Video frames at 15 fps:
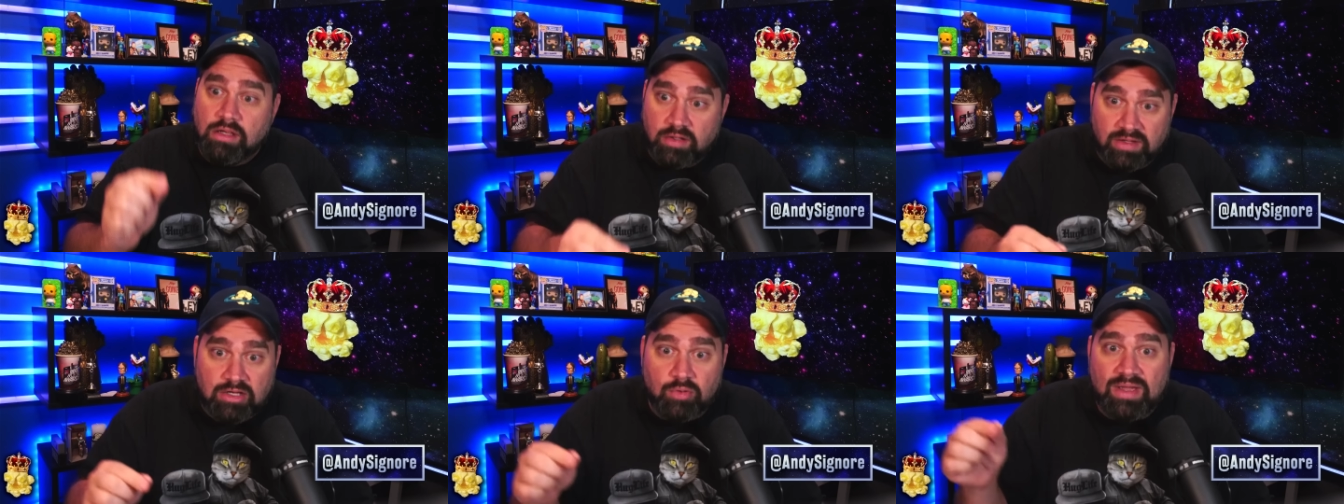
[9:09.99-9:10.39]

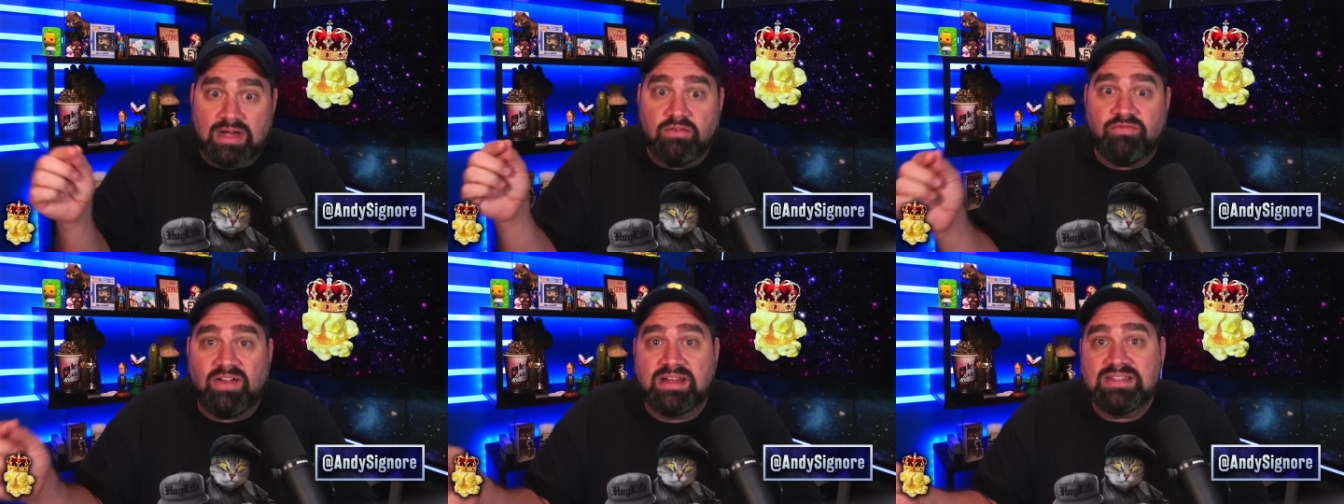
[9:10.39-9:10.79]
Click
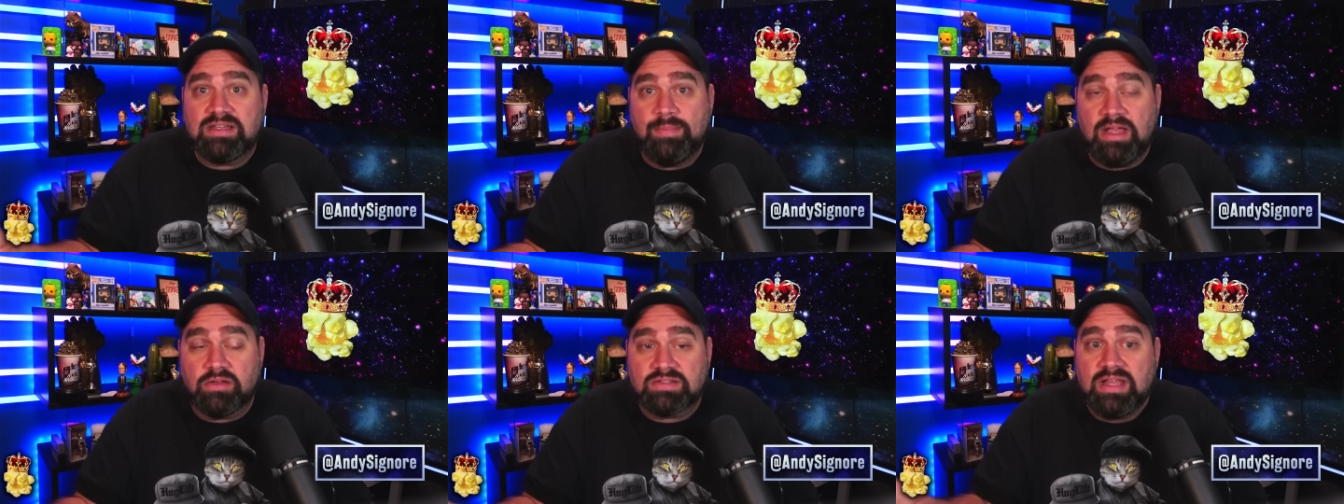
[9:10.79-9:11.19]
around and find
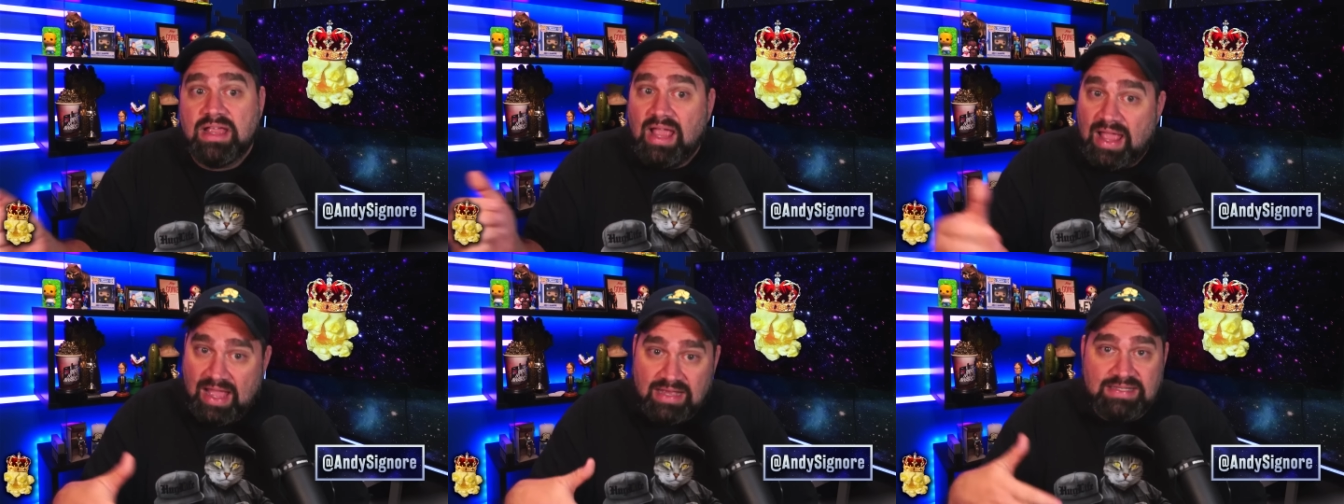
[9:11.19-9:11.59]
some else.
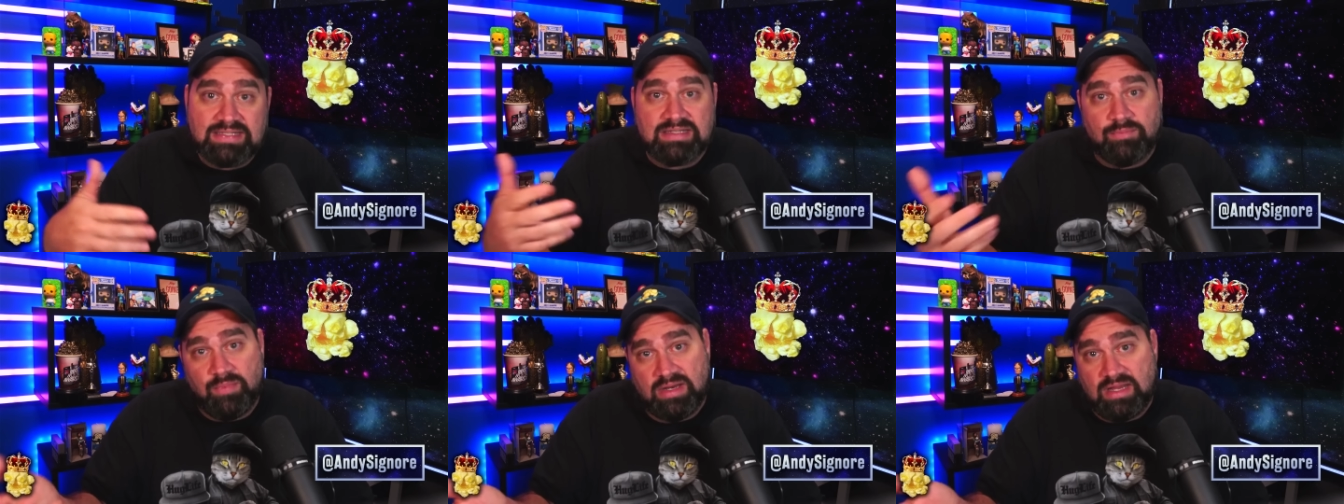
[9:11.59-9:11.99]

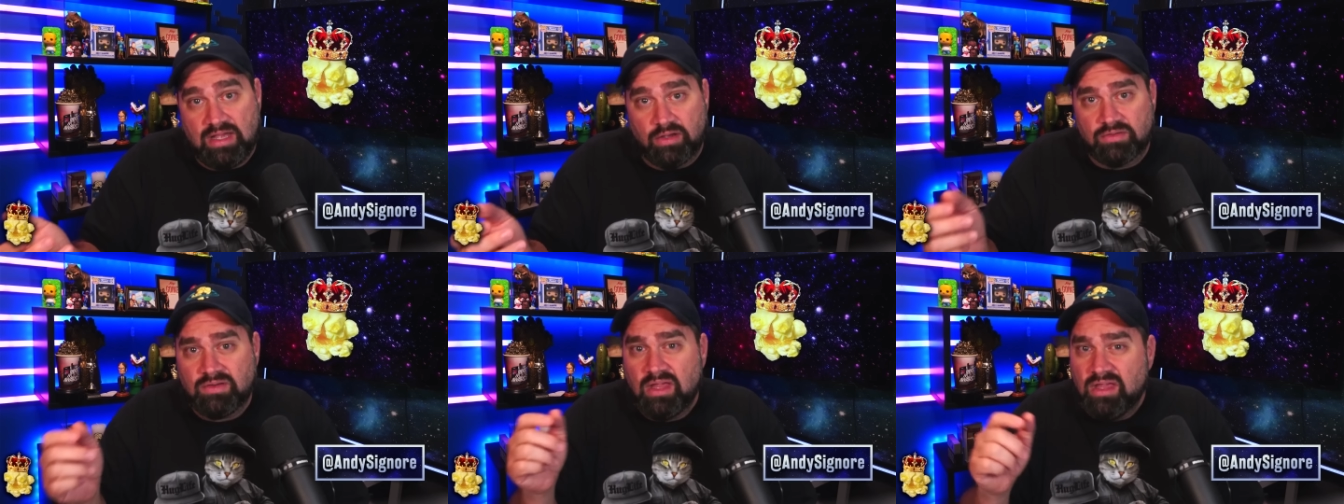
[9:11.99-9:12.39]
Ask somebody
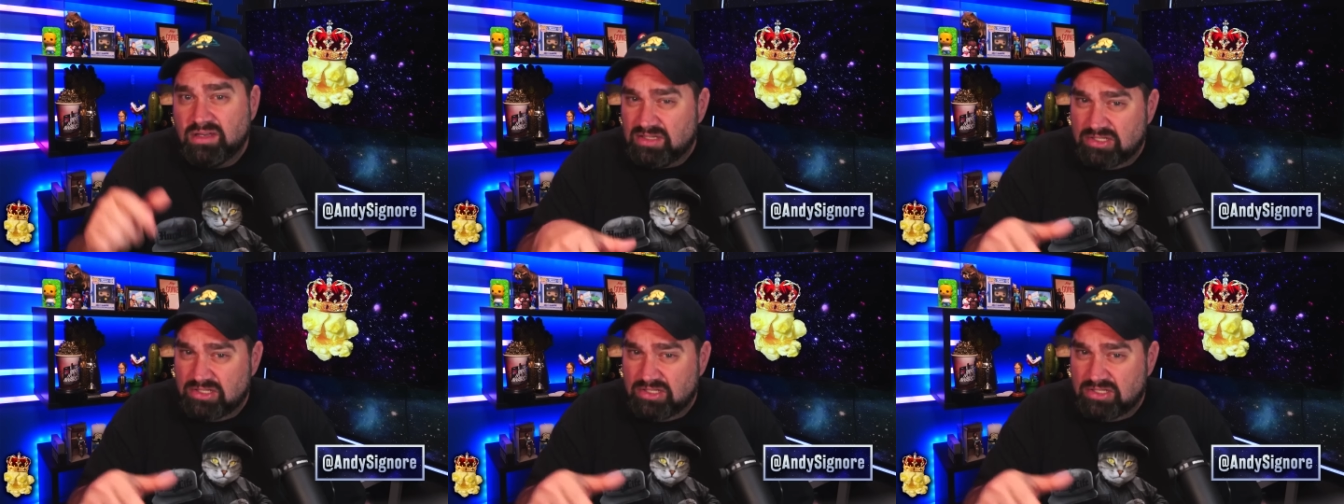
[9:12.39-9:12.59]
else.